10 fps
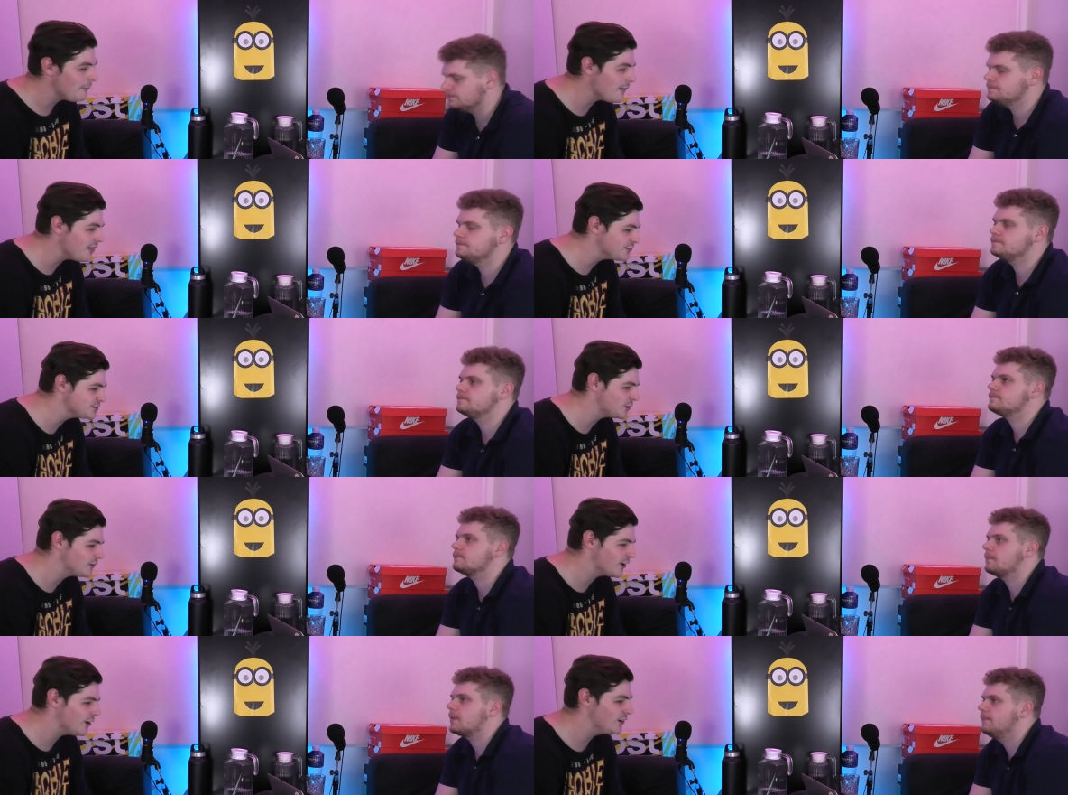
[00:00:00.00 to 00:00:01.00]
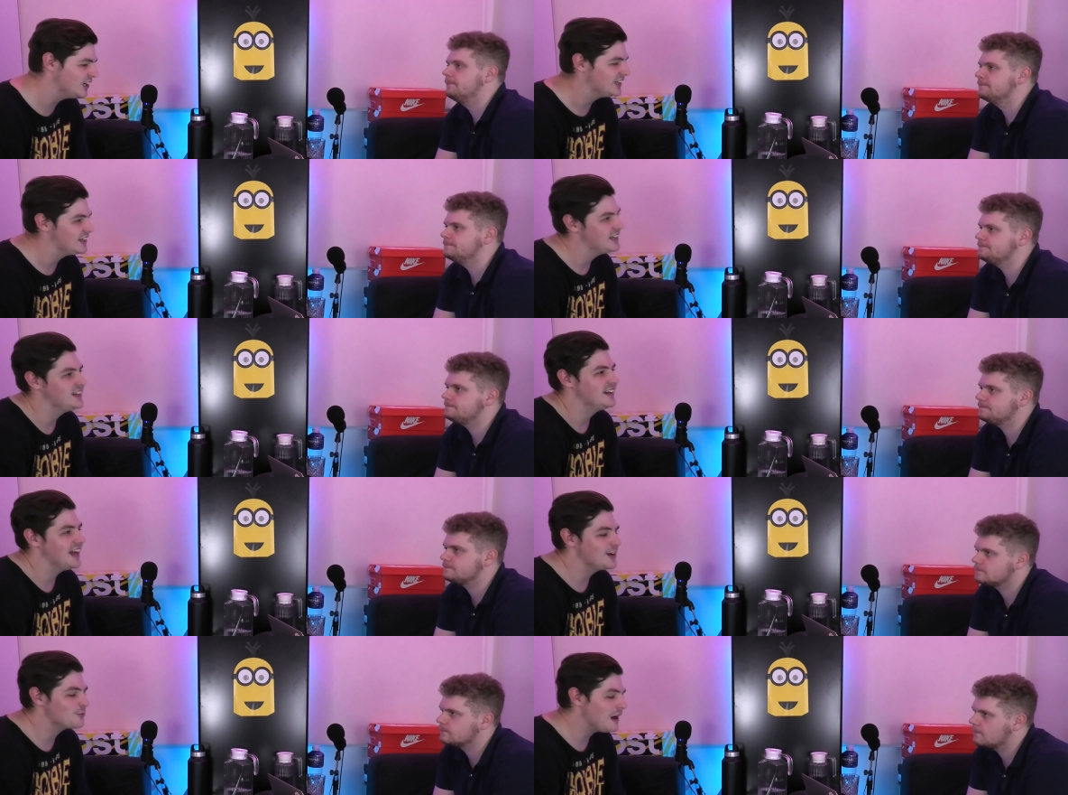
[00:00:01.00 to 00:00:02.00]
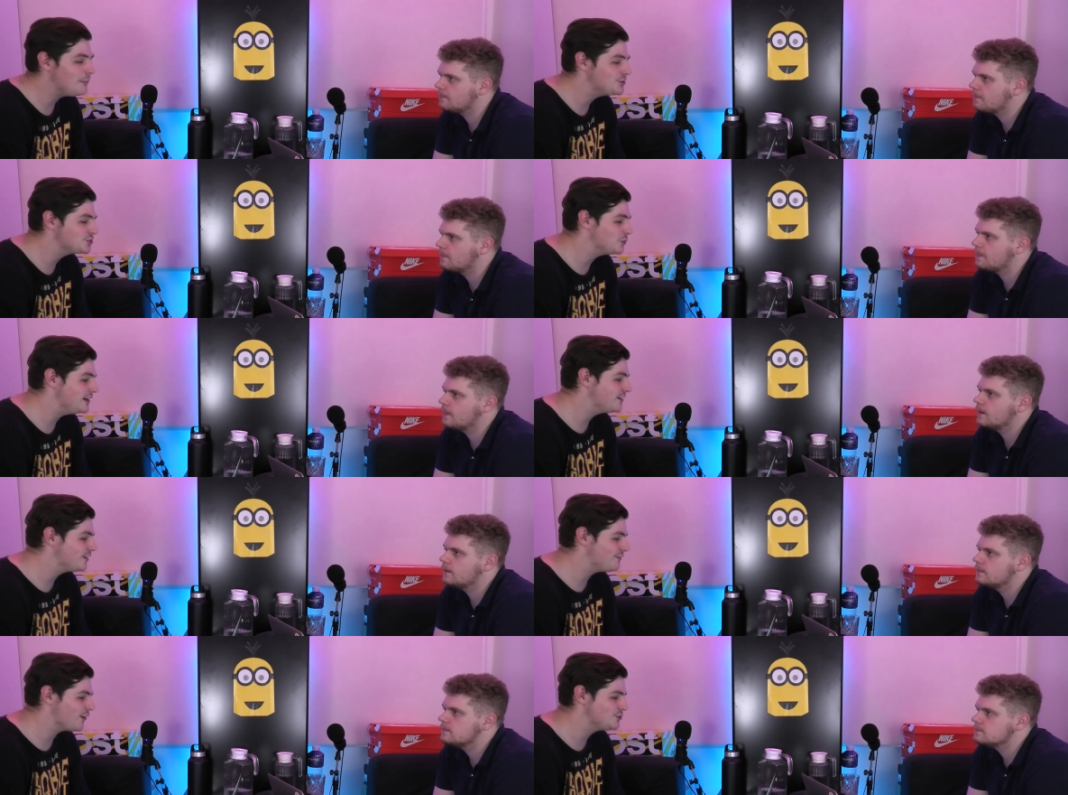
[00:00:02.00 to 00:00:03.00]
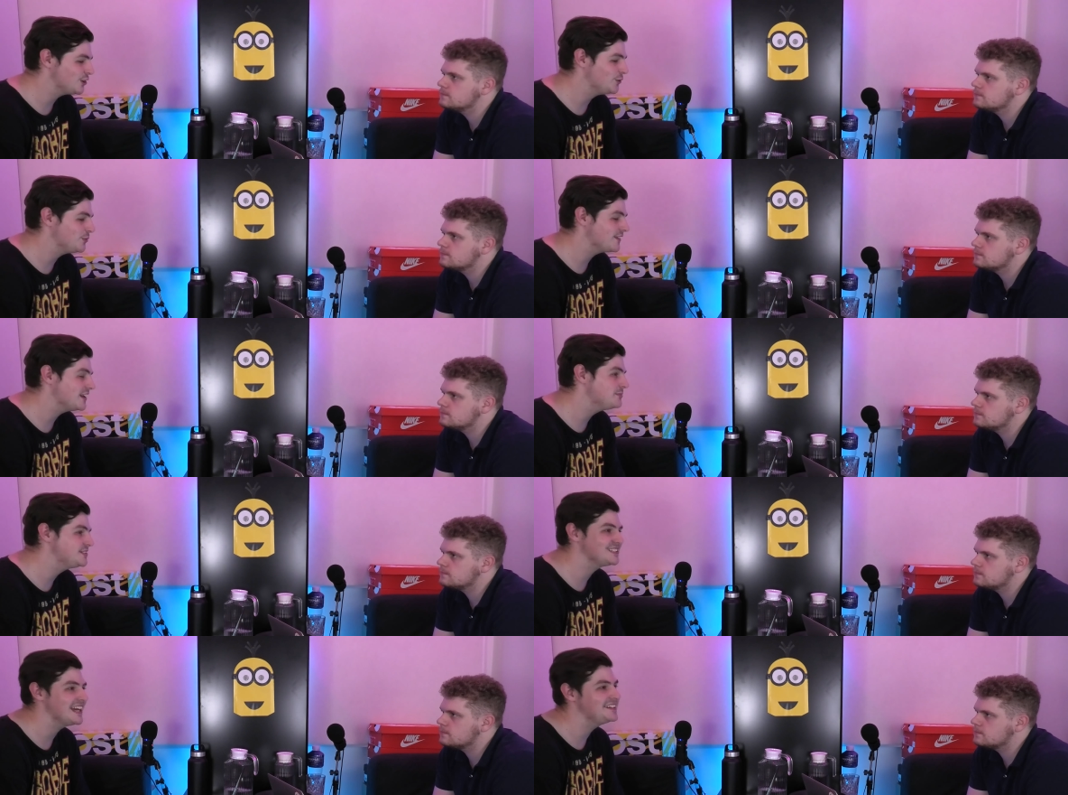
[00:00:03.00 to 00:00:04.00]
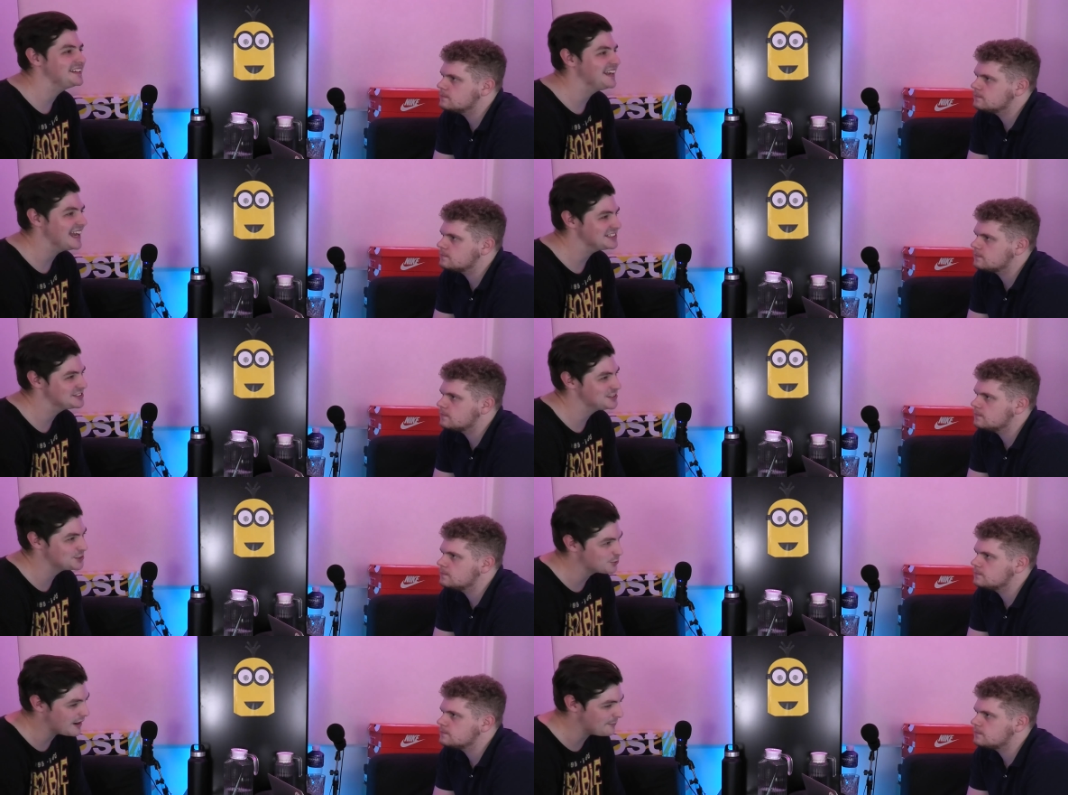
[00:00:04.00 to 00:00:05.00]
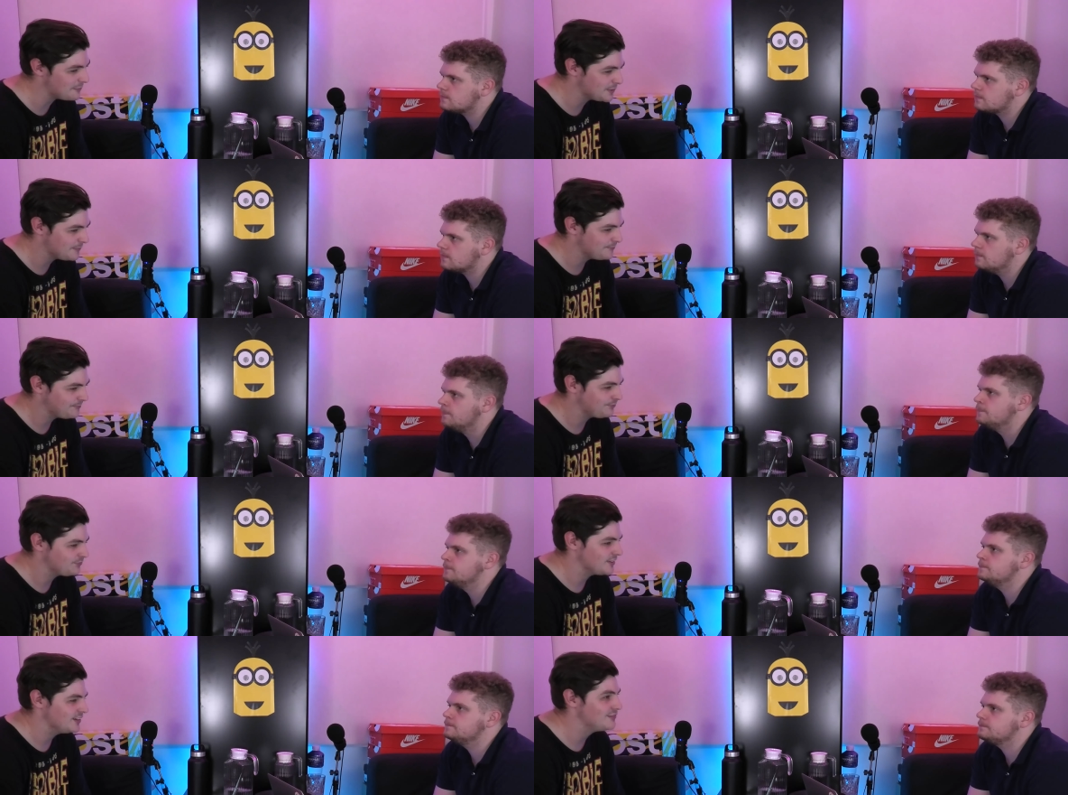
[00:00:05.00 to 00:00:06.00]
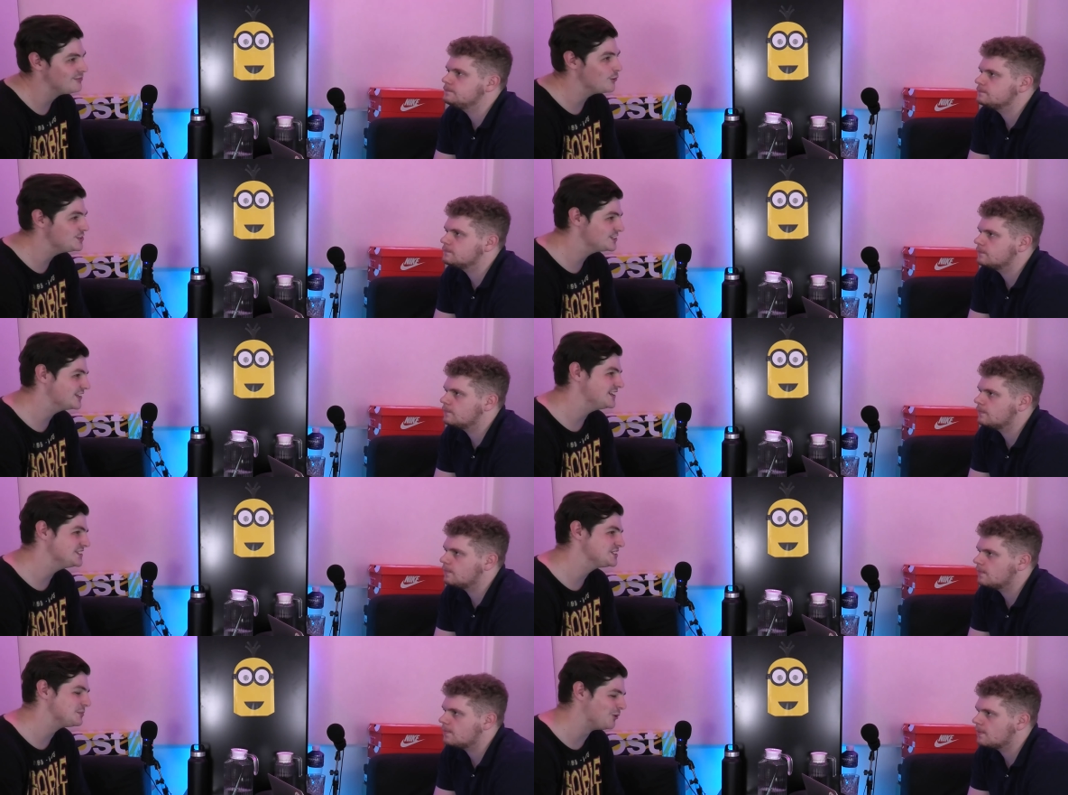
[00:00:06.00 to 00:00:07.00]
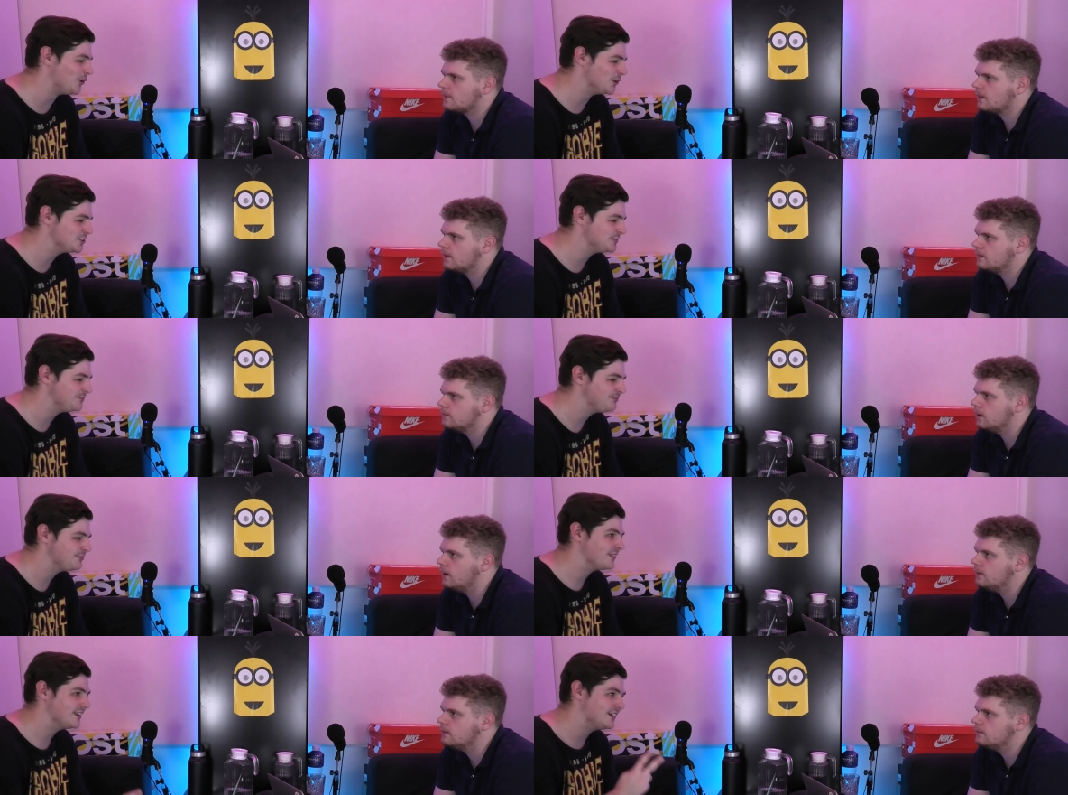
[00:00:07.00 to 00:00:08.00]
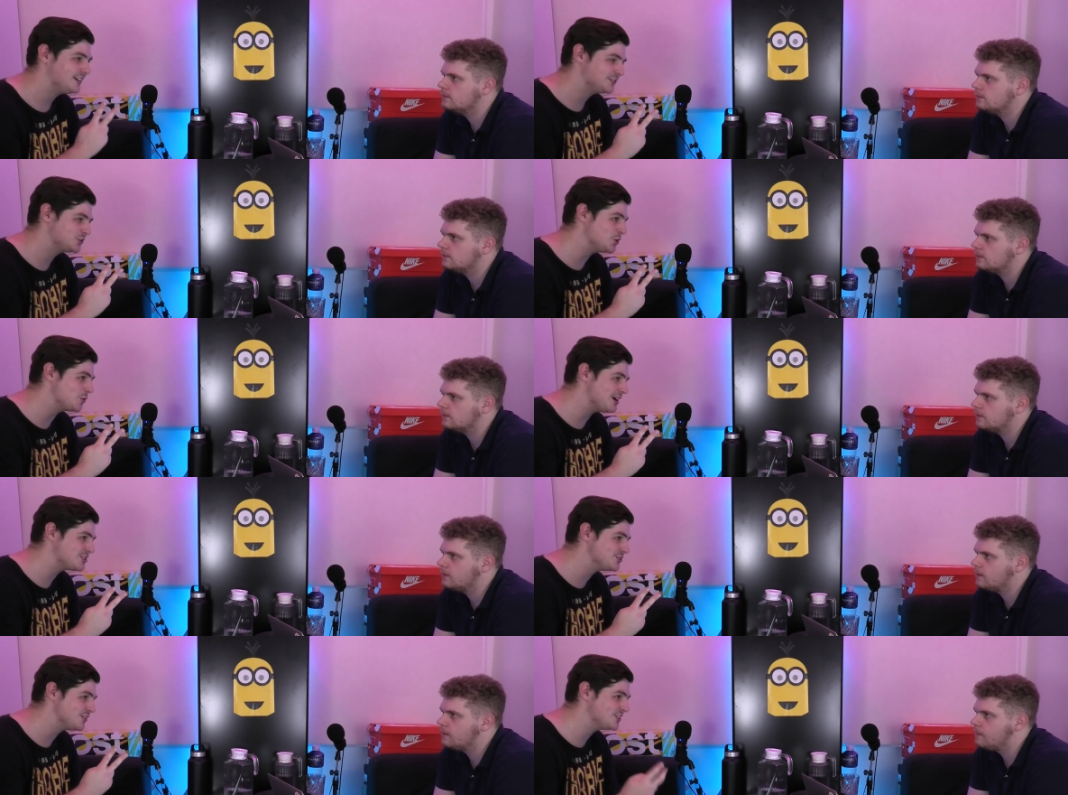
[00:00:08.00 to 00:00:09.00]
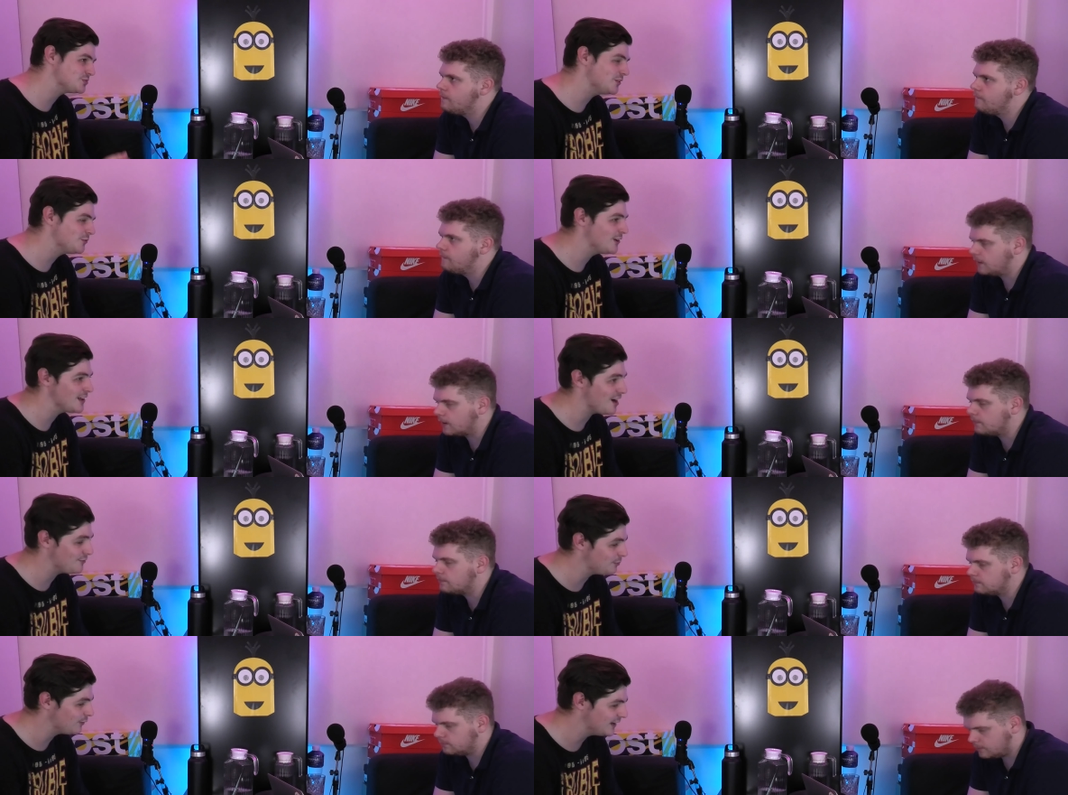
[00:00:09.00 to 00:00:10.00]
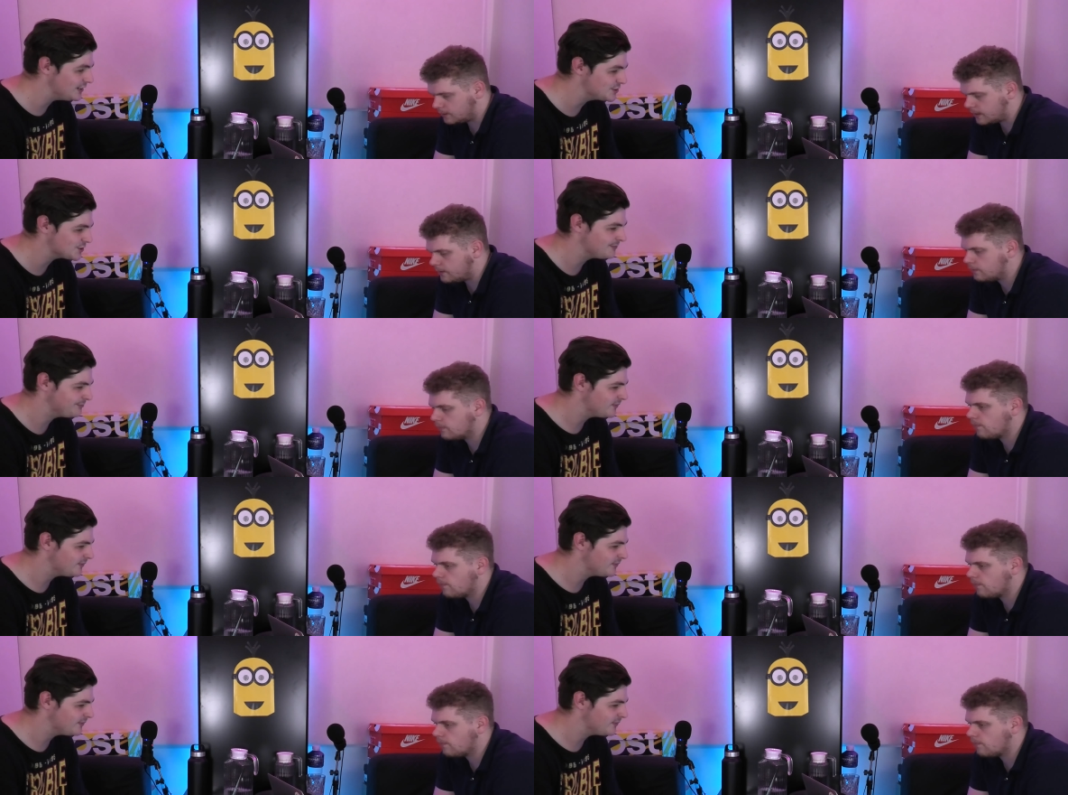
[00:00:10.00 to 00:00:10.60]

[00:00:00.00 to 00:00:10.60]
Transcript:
Speaker 1: mm. month or so ago, mm. a rapper tweeted a photo with him standing next to Trump, mm. voicing his support. Right. Two questions on this one, worth okay. half a point each. Okay.